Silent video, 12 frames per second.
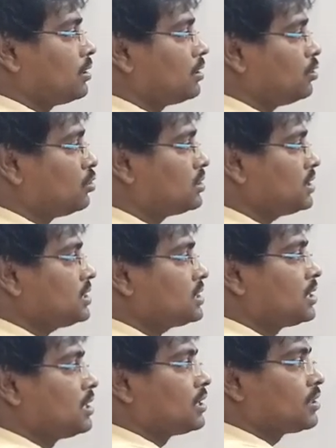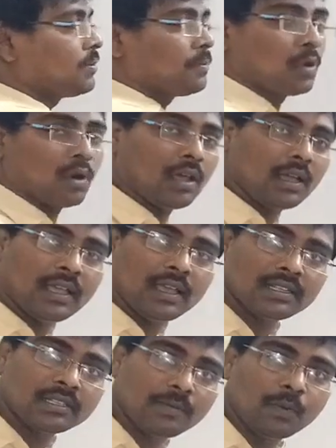Uses the Prolog
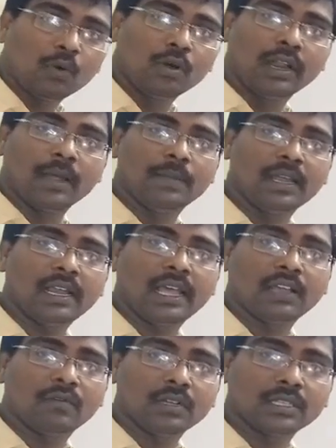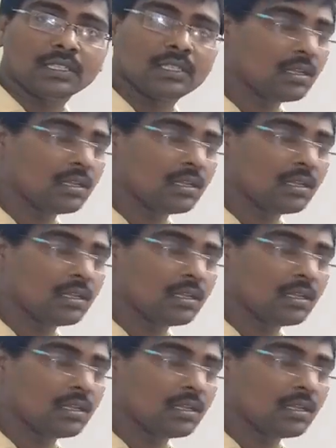as a programming language.